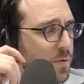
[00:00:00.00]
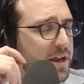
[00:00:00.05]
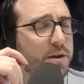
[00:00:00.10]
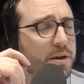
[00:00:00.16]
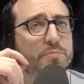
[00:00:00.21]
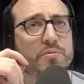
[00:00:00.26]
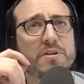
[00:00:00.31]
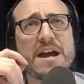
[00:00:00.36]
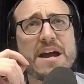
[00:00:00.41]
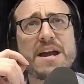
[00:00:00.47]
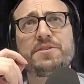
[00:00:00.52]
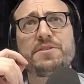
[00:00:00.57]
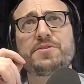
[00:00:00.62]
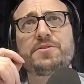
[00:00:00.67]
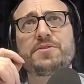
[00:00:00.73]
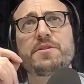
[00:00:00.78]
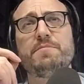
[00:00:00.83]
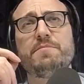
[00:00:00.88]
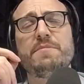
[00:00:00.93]
could practice
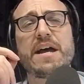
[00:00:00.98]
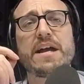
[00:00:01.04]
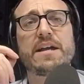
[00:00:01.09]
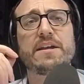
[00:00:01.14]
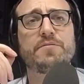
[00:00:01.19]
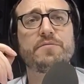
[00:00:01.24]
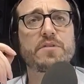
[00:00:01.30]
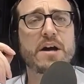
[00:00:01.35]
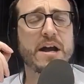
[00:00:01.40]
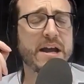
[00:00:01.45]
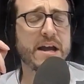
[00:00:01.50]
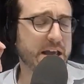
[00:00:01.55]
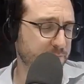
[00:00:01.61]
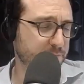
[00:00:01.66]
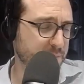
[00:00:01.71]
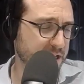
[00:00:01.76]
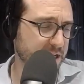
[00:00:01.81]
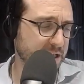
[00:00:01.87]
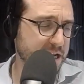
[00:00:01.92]
some negative. I hate
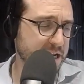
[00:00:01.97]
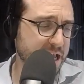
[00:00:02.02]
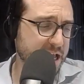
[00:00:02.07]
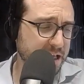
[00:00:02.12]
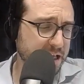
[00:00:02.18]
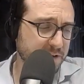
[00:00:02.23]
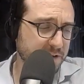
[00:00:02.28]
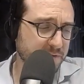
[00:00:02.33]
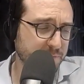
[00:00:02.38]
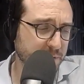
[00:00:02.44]
being negative,